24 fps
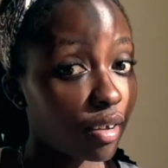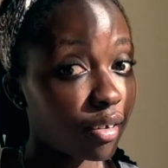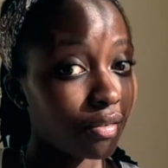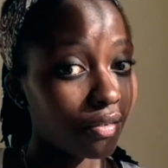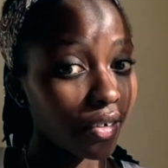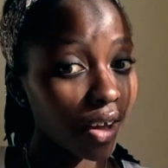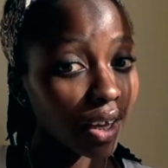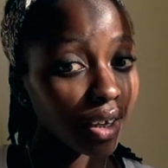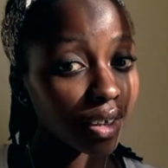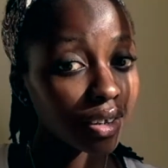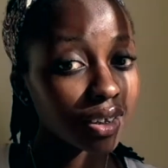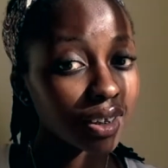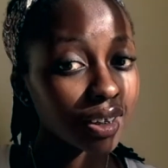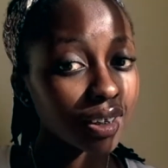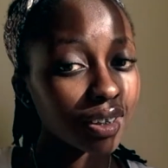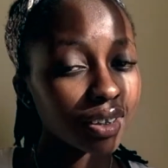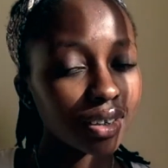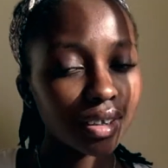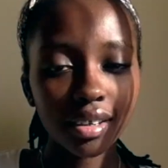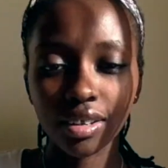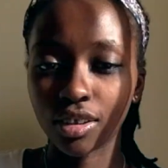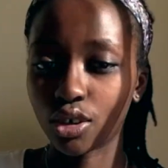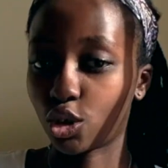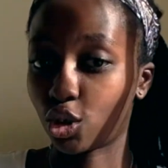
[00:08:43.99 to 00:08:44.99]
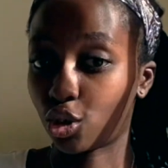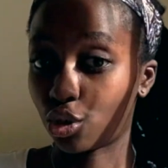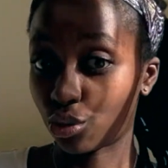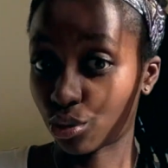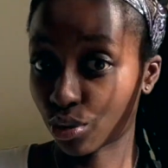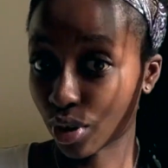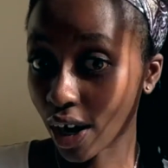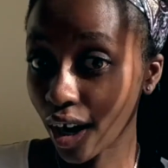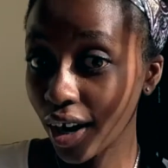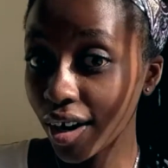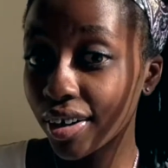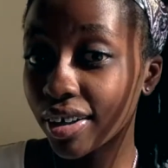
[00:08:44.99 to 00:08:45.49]
Fact is, you
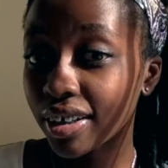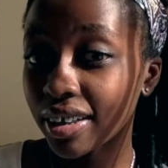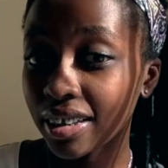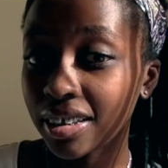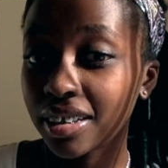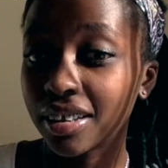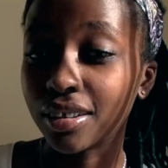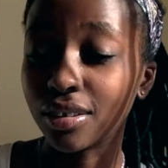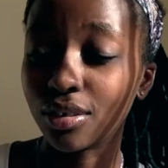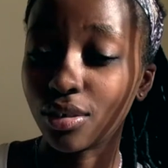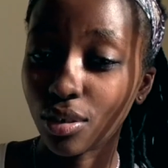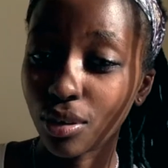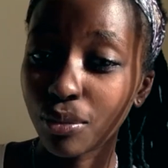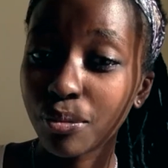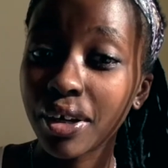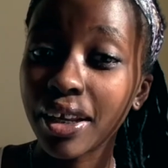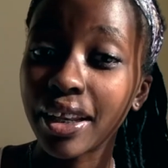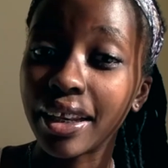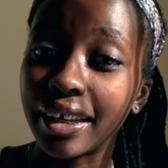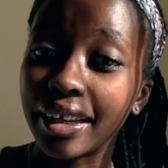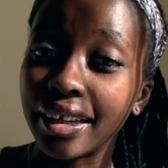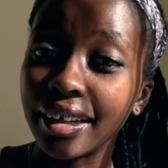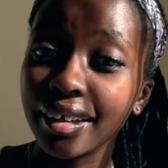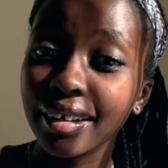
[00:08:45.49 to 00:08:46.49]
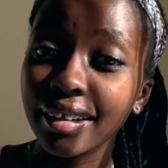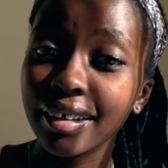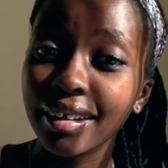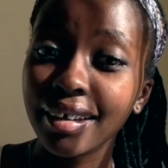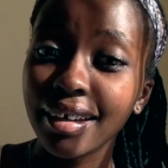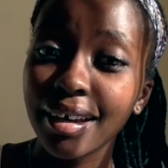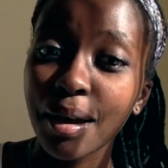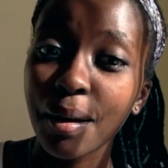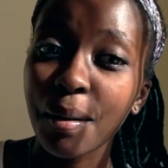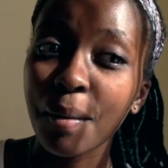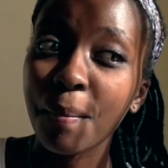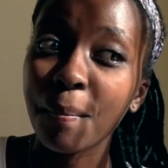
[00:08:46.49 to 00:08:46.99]
are eating normally,
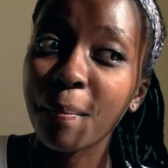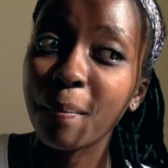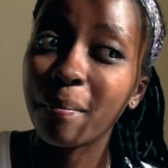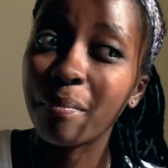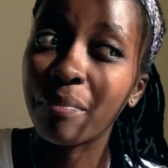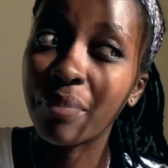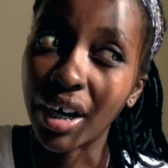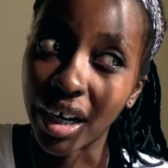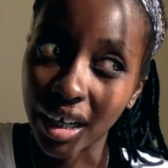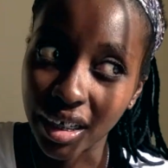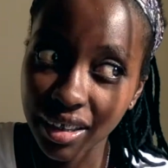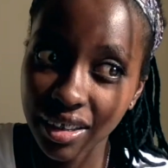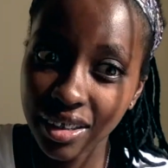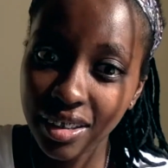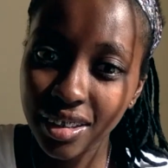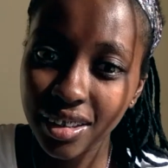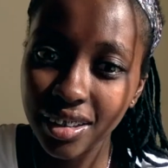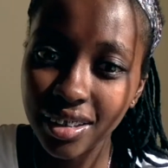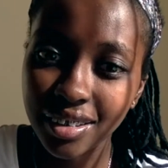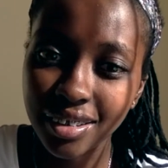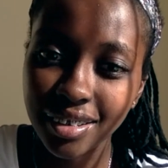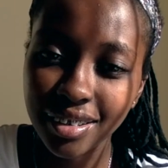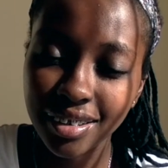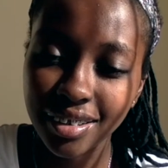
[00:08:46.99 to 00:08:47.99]
but